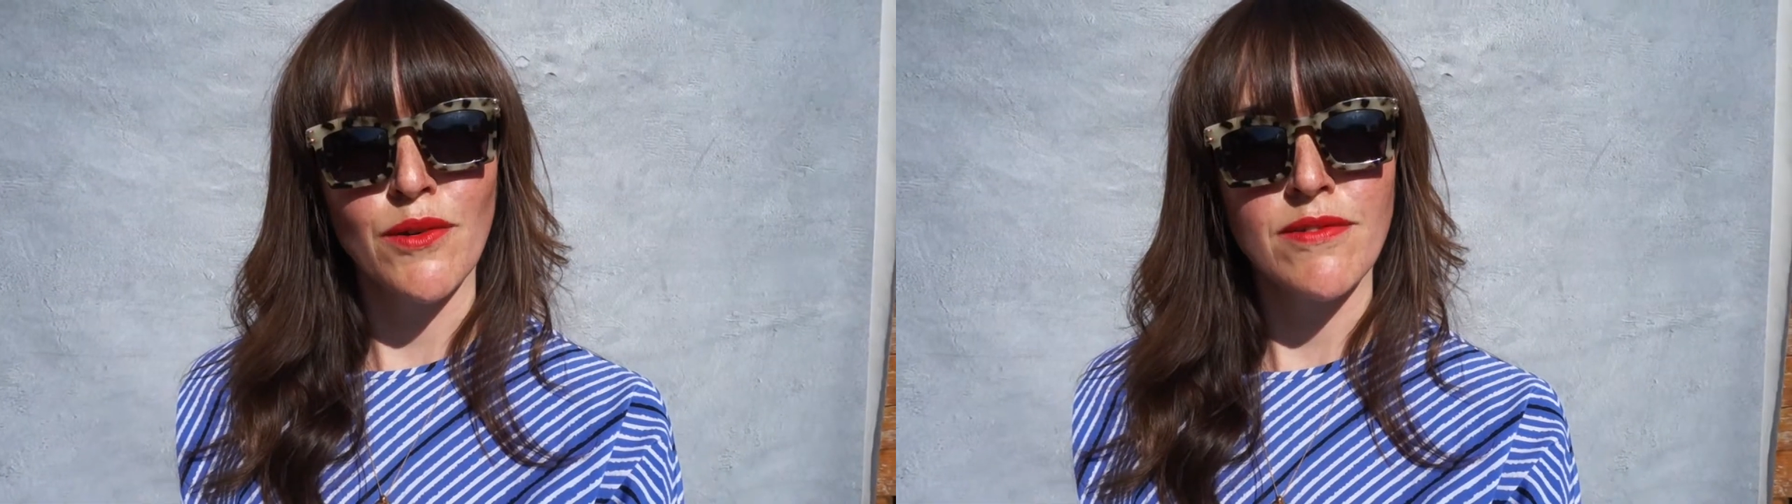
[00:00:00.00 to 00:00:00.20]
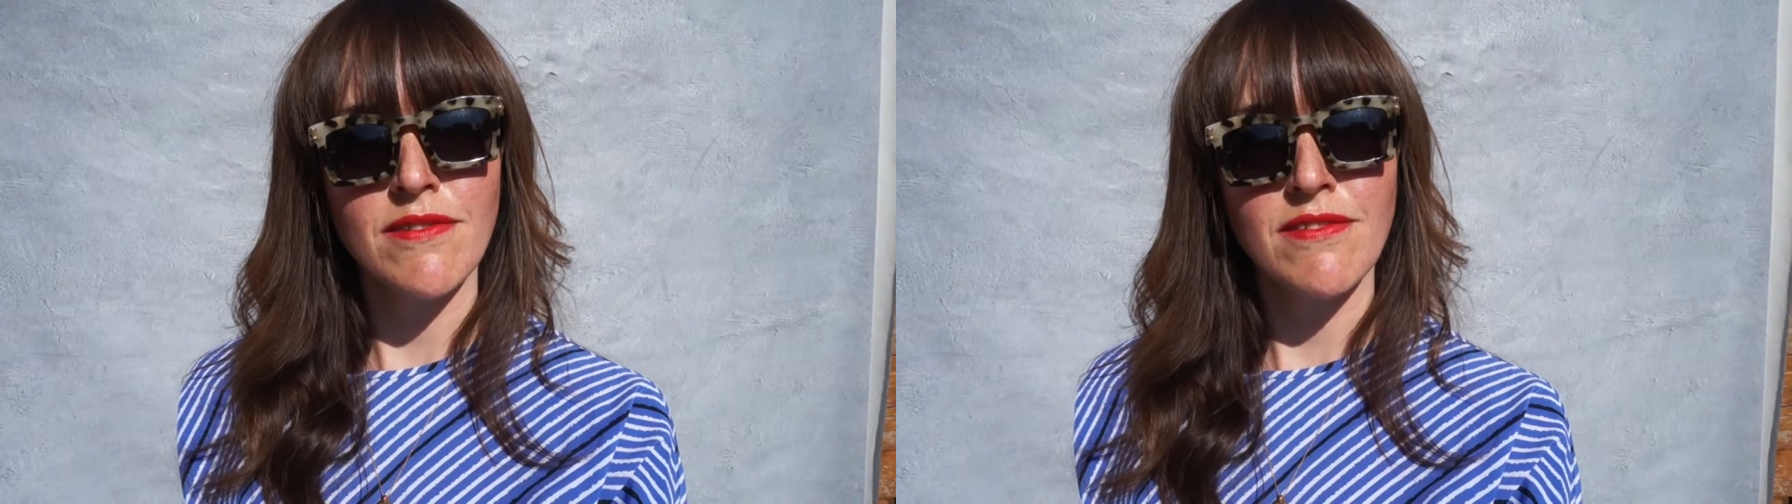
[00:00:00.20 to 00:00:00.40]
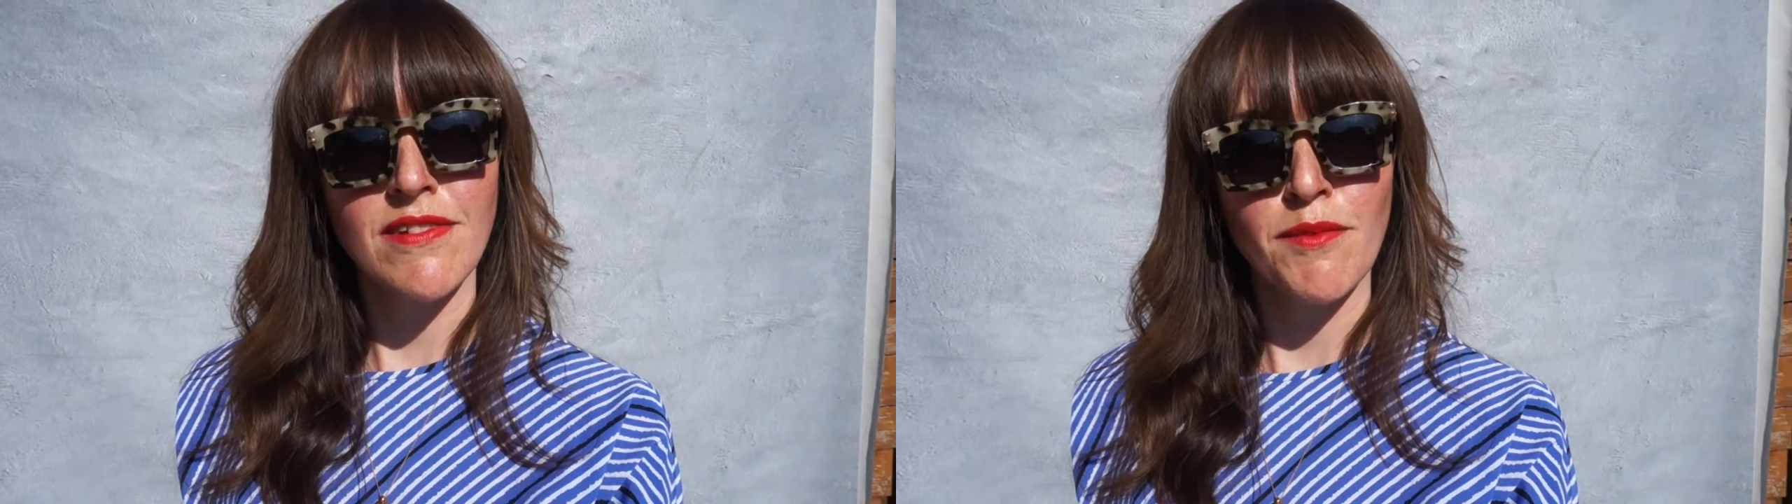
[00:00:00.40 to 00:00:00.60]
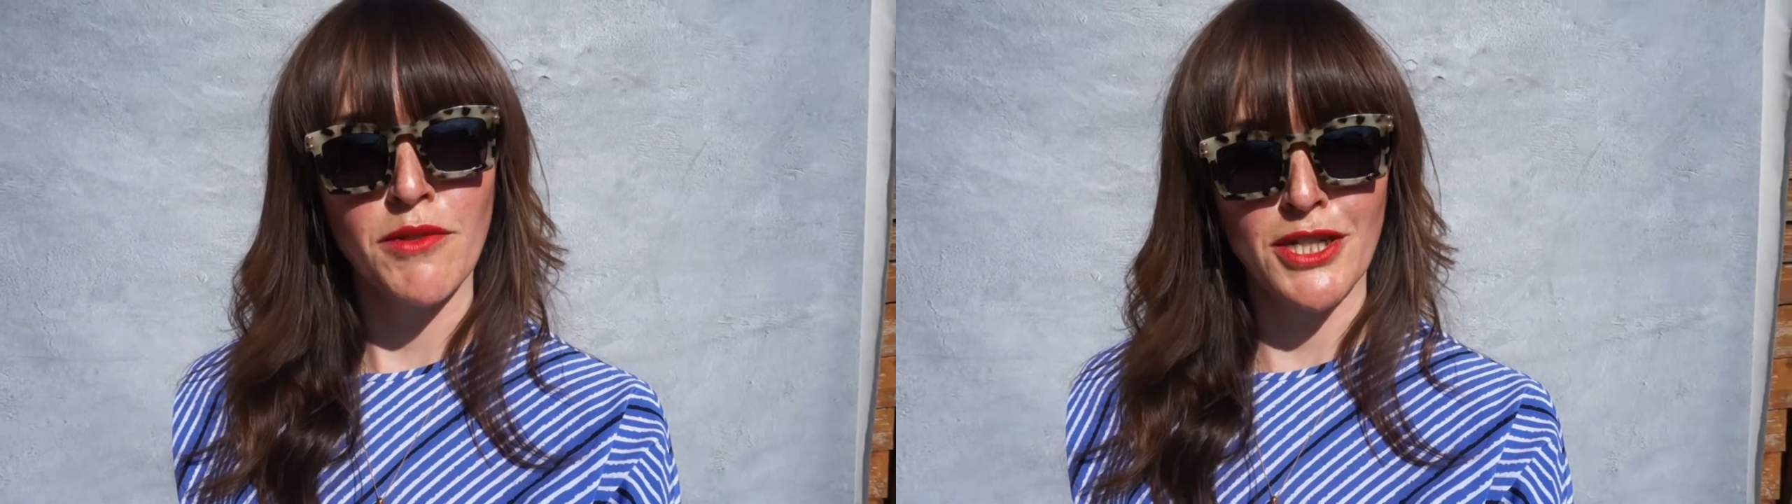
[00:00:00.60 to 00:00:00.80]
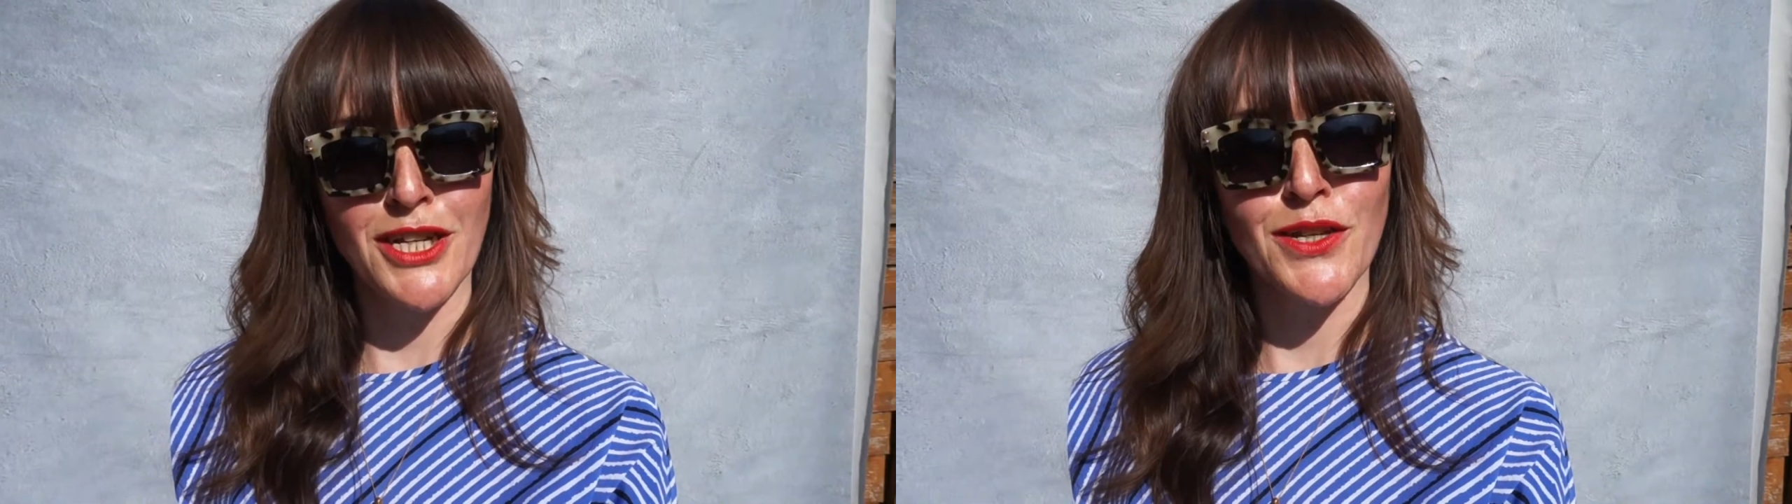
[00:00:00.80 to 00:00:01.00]
I'm going
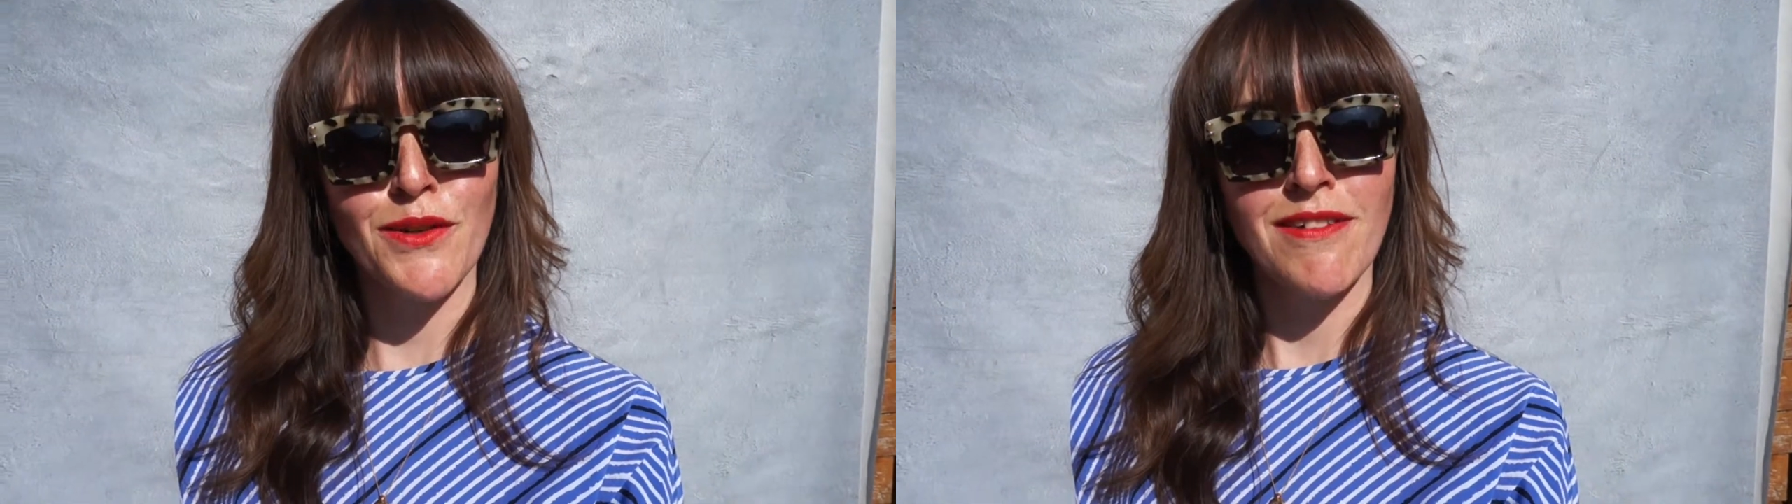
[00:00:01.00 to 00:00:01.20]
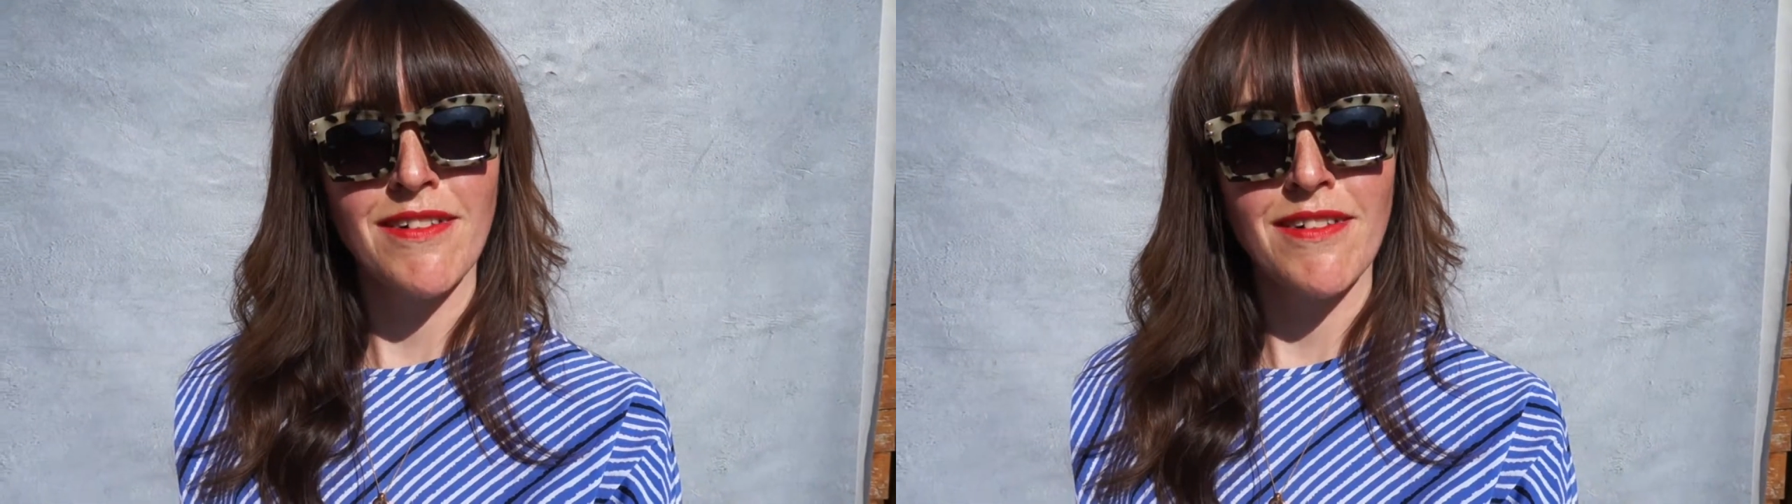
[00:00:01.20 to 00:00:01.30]
to show you